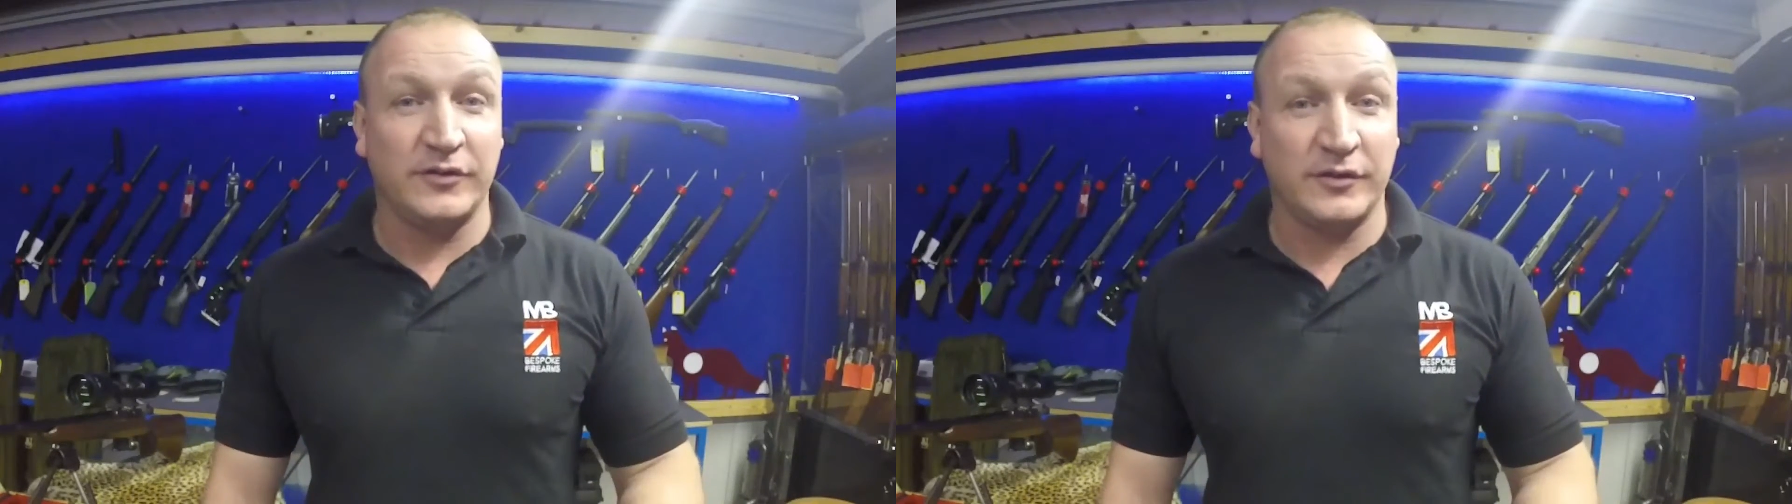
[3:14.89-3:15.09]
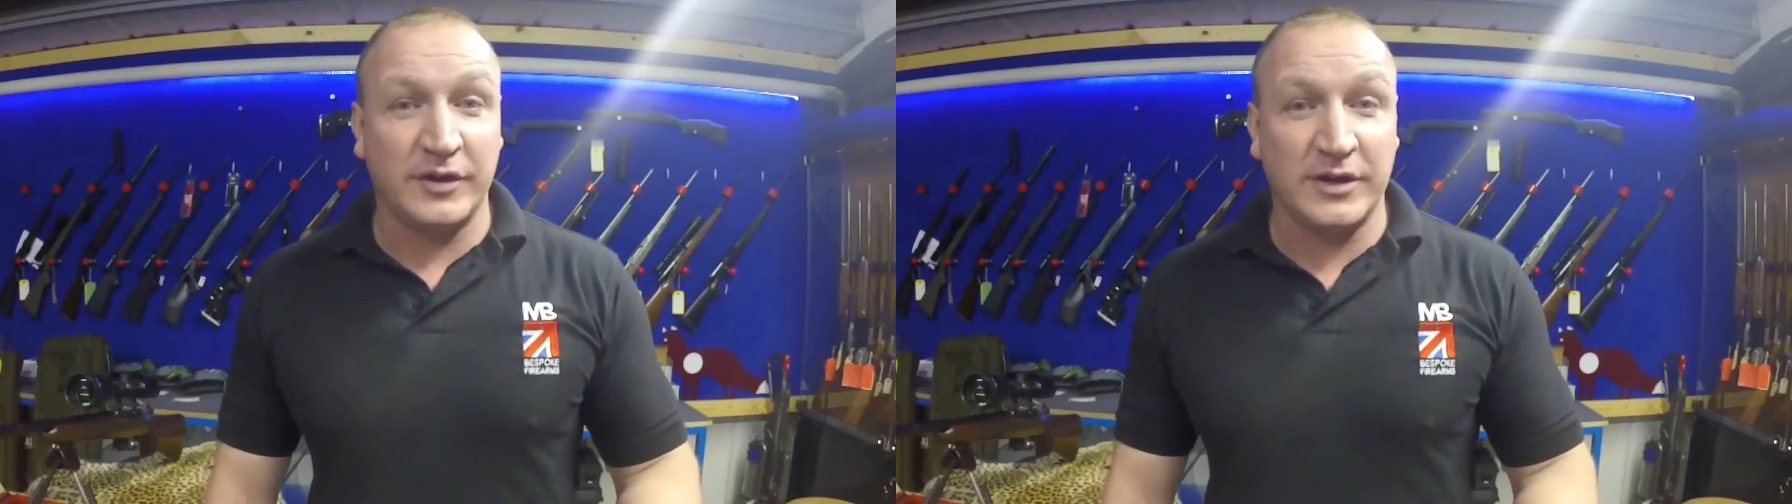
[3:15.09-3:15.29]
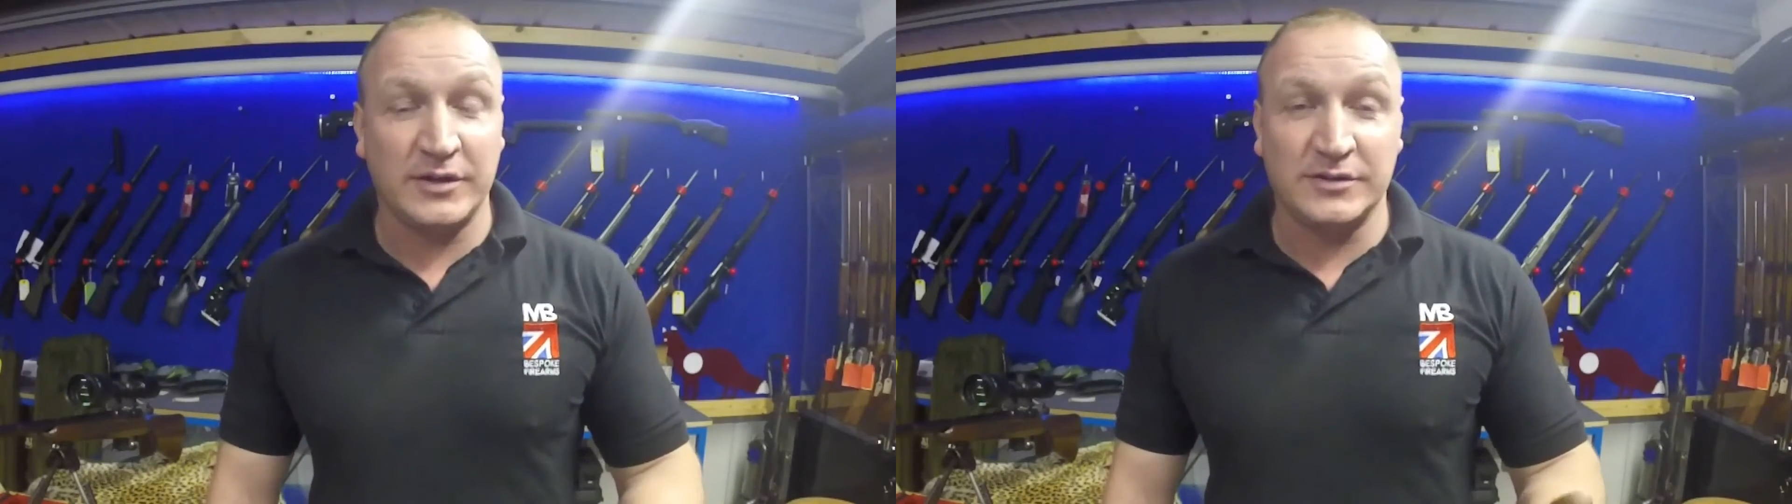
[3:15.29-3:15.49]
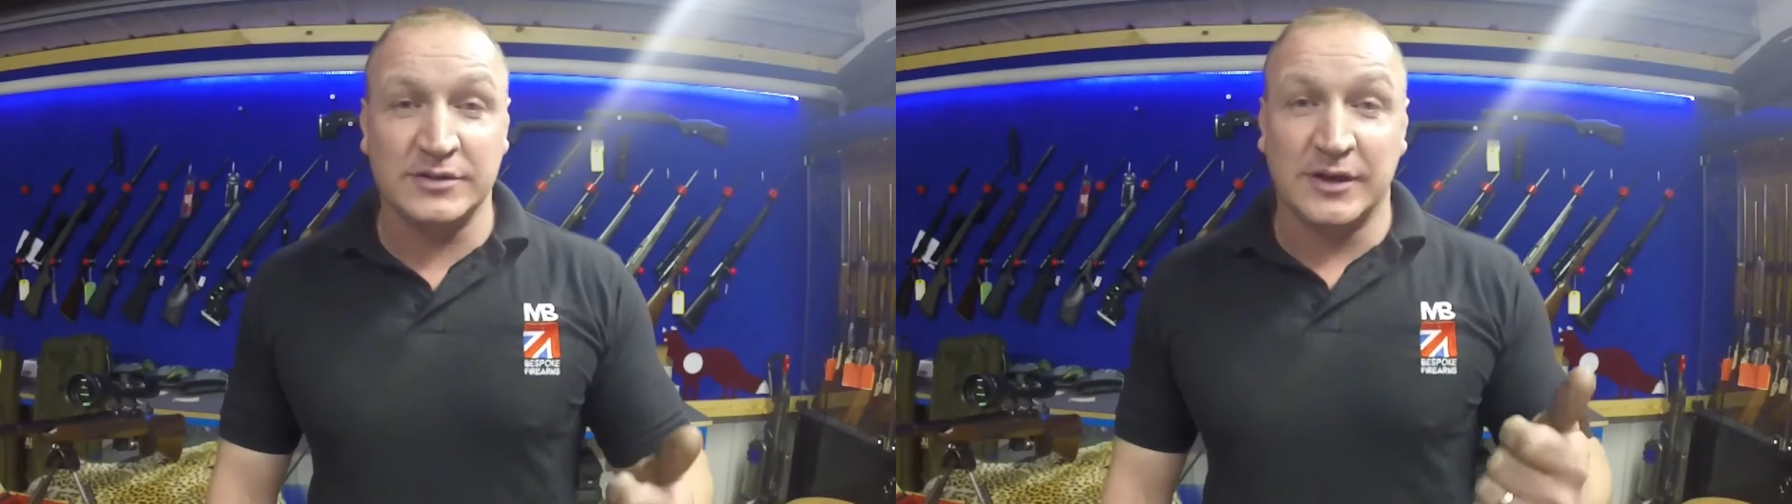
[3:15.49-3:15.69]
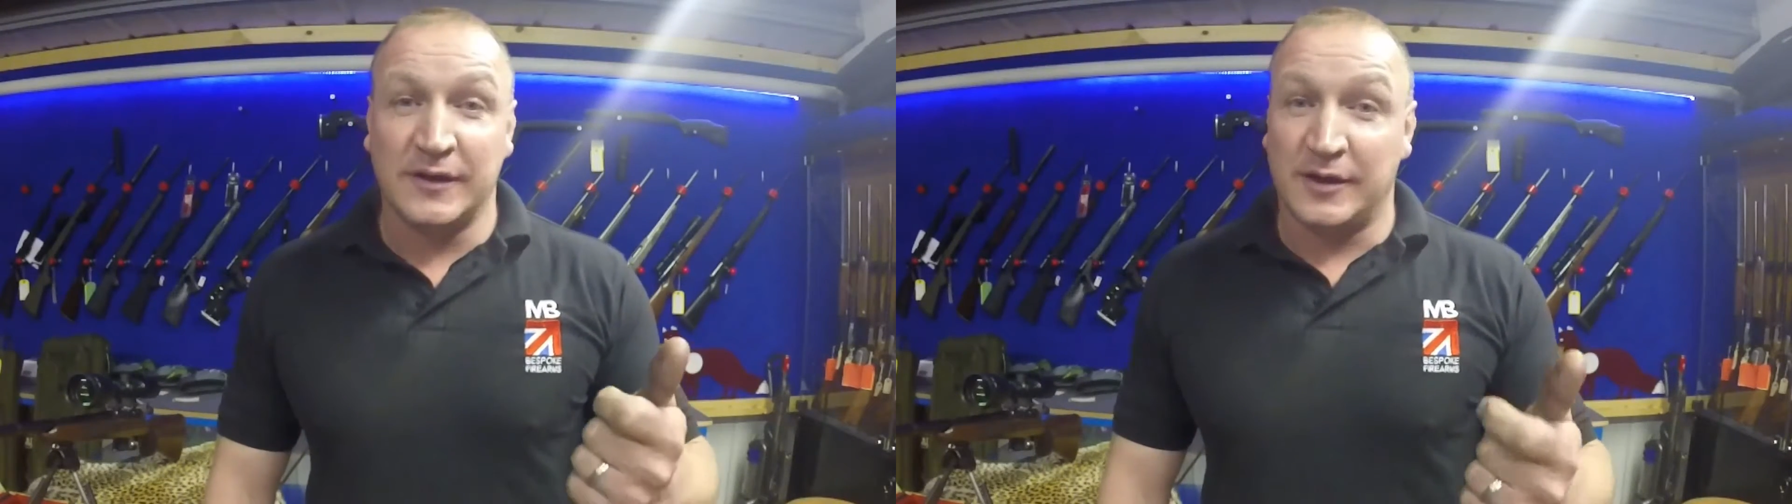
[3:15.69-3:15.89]
degrees,
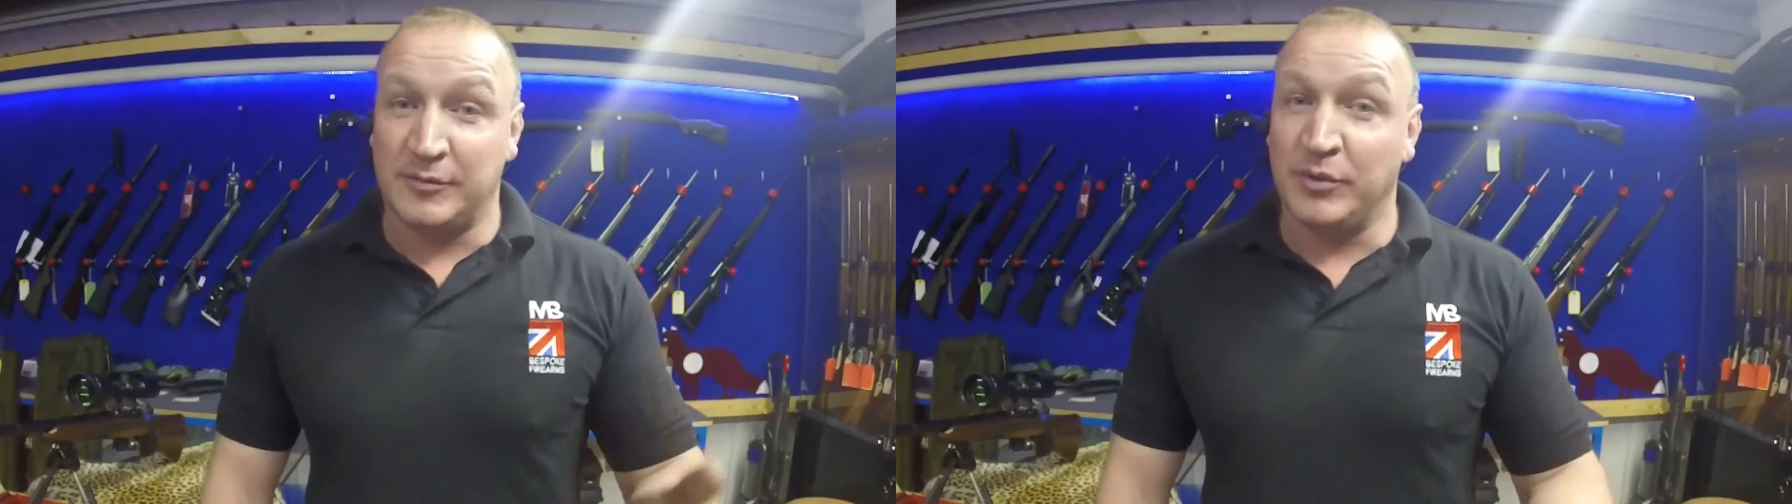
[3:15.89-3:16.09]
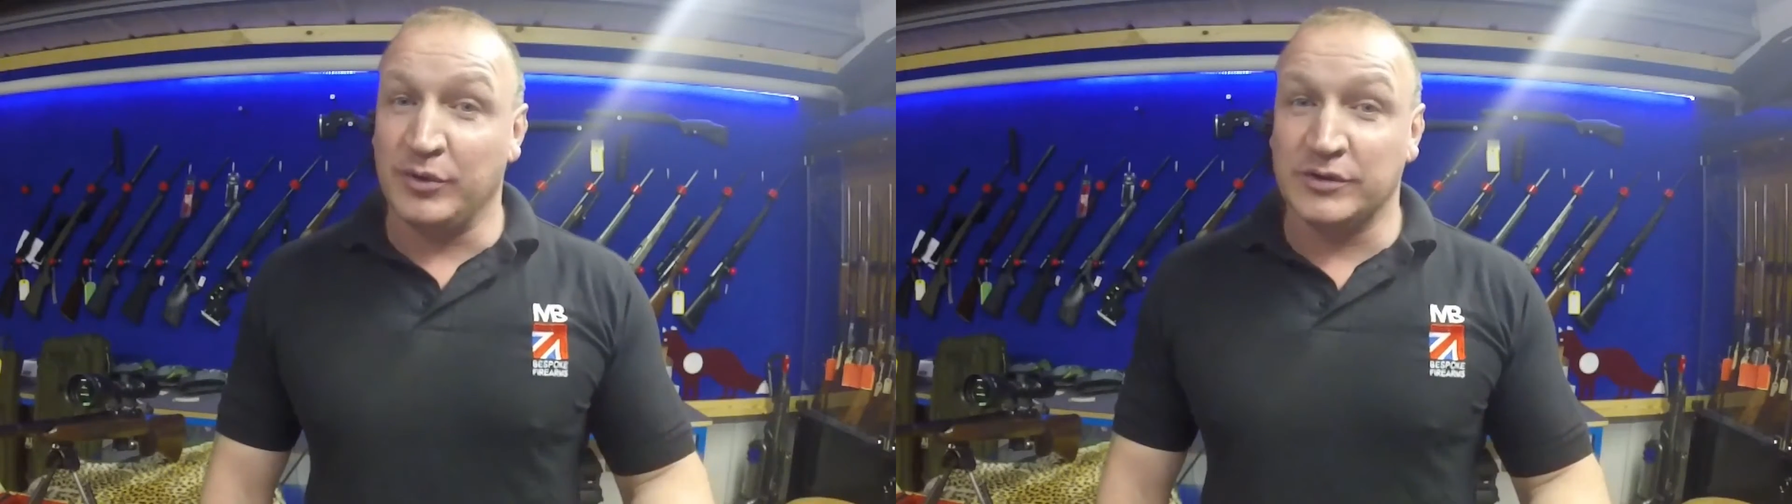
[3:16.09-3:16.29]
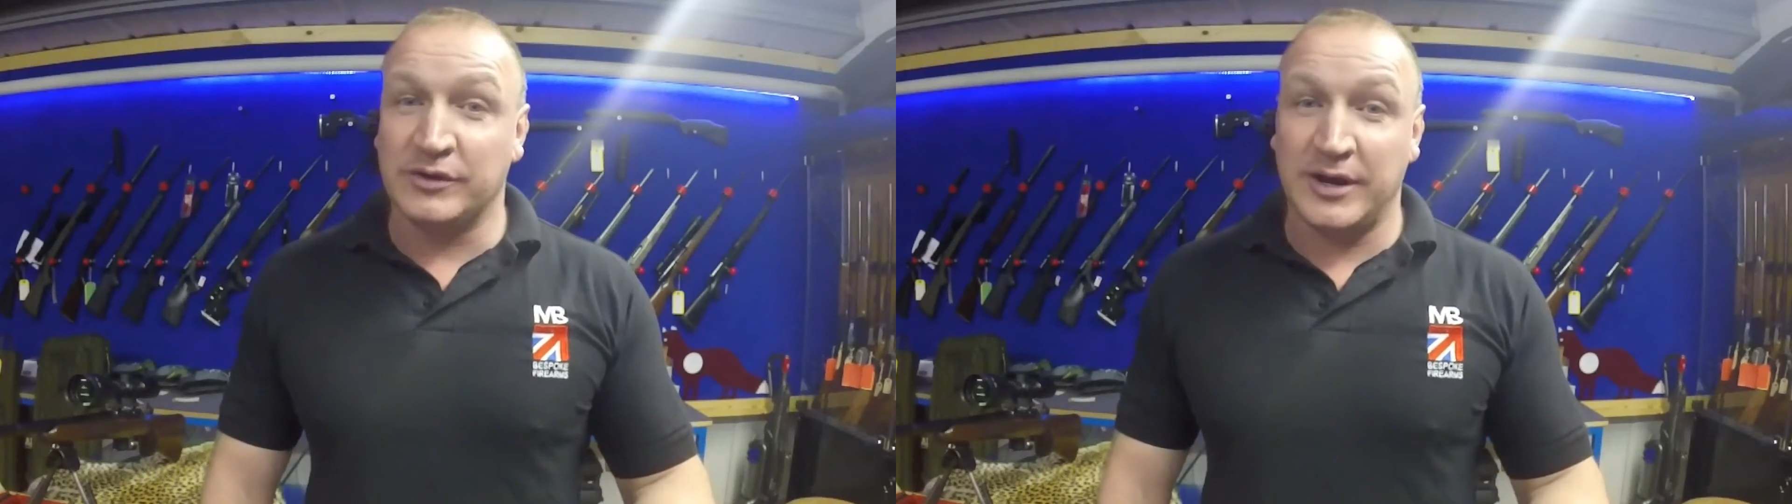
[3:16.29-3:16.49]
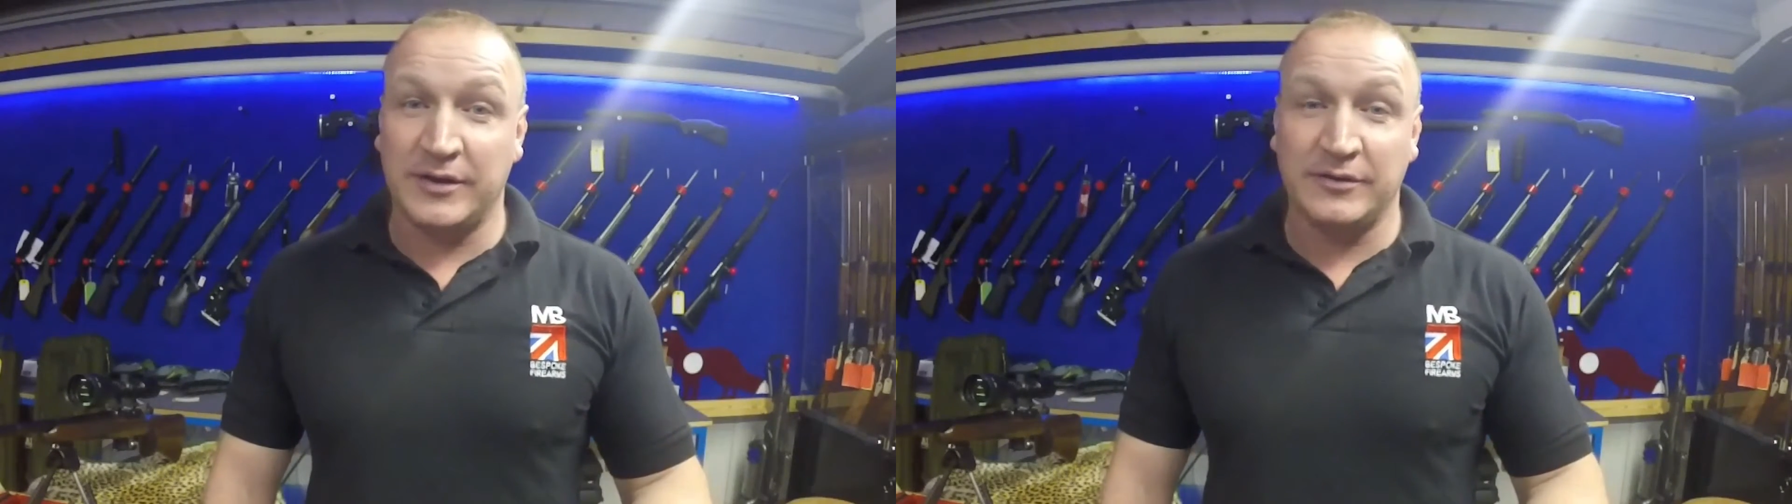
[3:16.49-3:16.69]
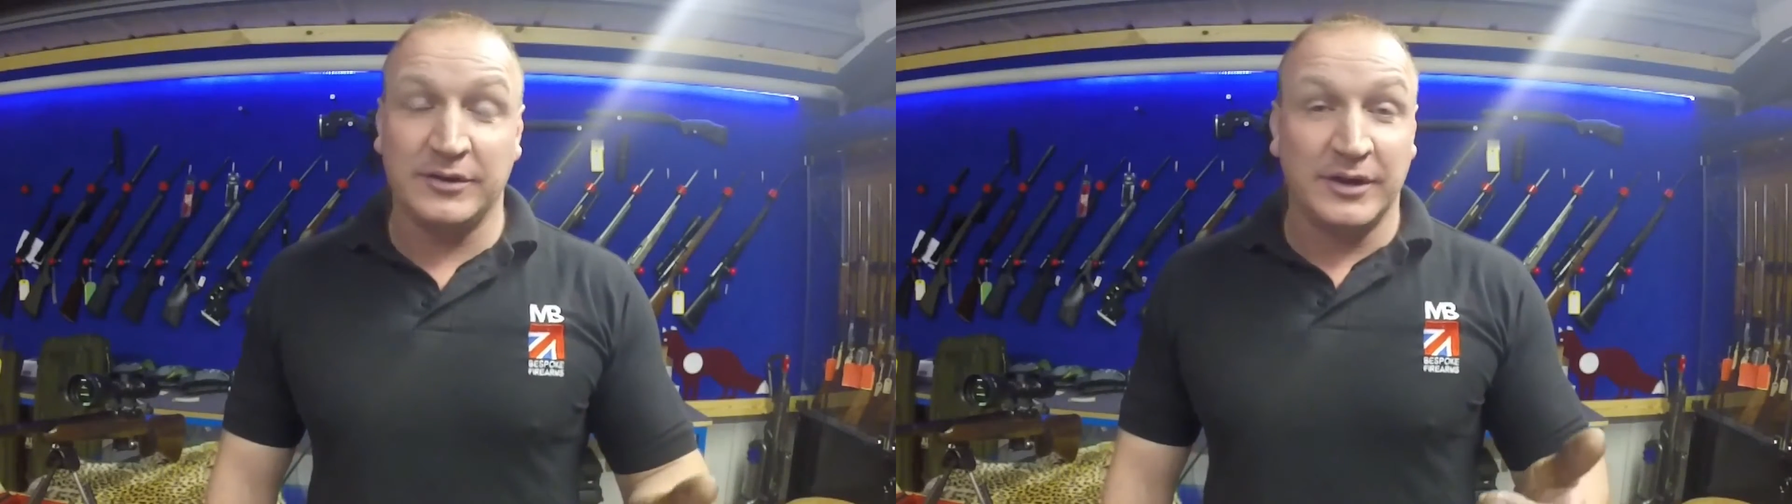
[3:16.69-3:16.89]
a ball
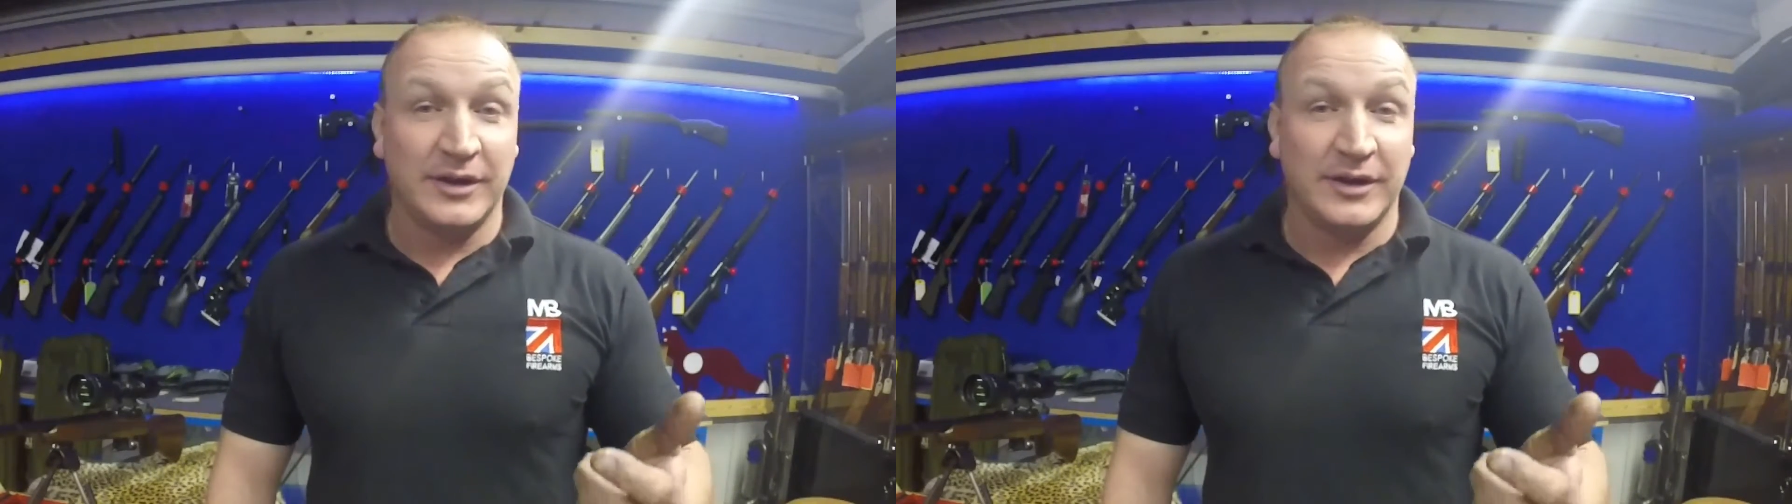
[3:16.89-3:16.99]
crown,